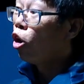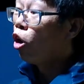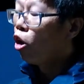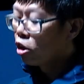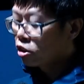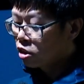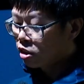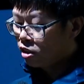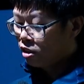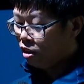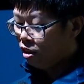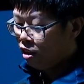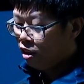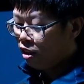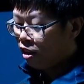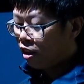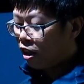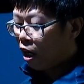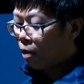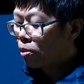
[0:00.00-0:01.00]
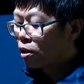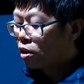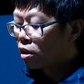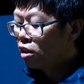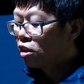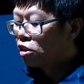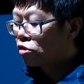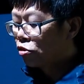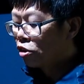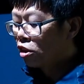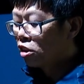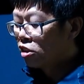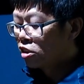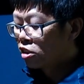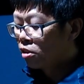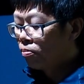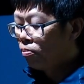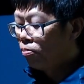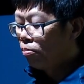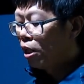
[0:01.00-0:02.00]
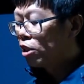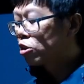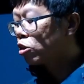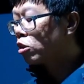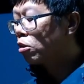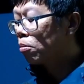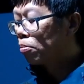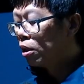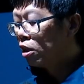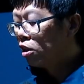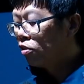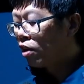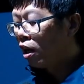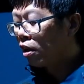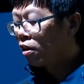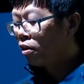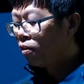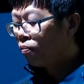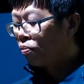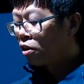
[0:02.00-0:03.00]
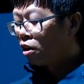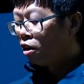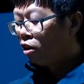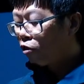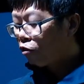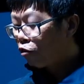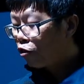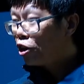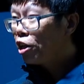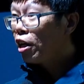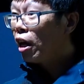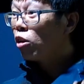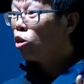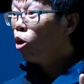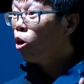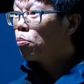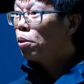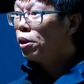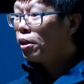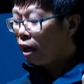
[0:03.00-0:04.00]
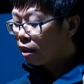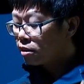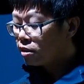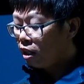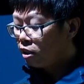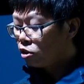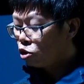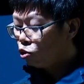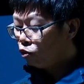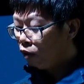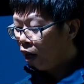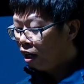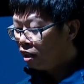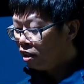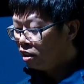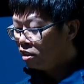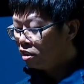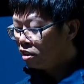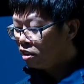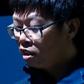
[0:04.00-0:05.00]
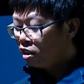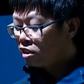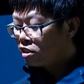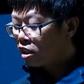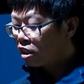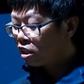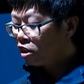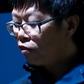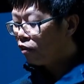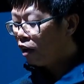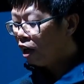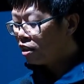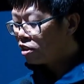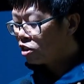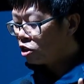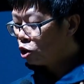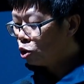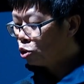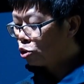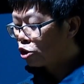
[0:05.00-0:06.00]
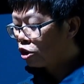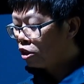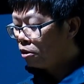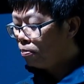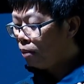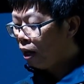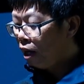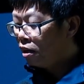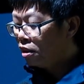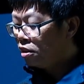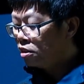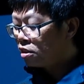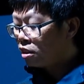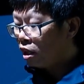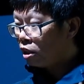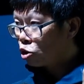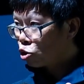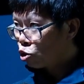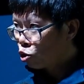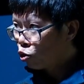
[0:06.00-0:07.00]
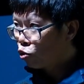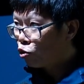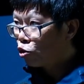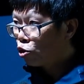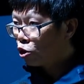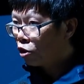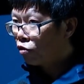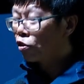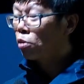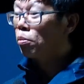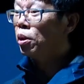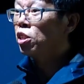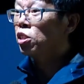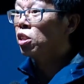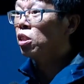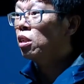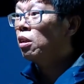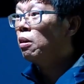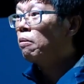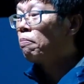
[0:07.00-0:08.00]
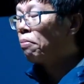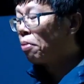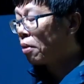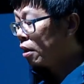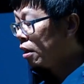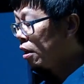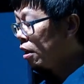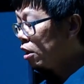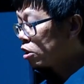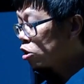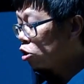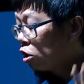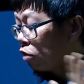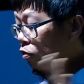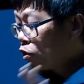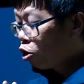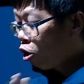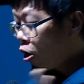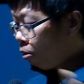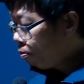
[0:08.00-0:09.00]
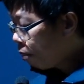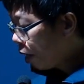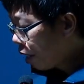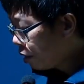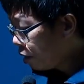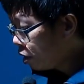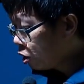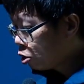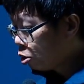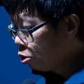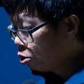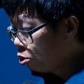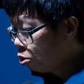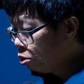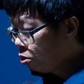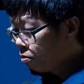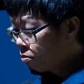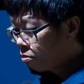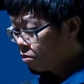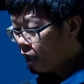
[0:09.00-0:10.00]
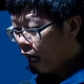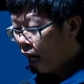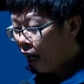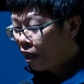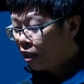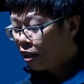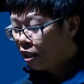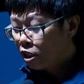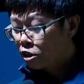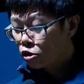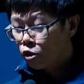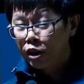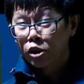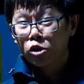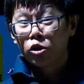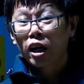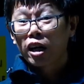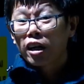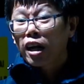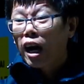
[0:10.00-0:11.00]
she calls capitalist realism, based on the belief that free and open access to violence signifies neutral, balanced, and truthful information. So if you combine these two ideas, right, you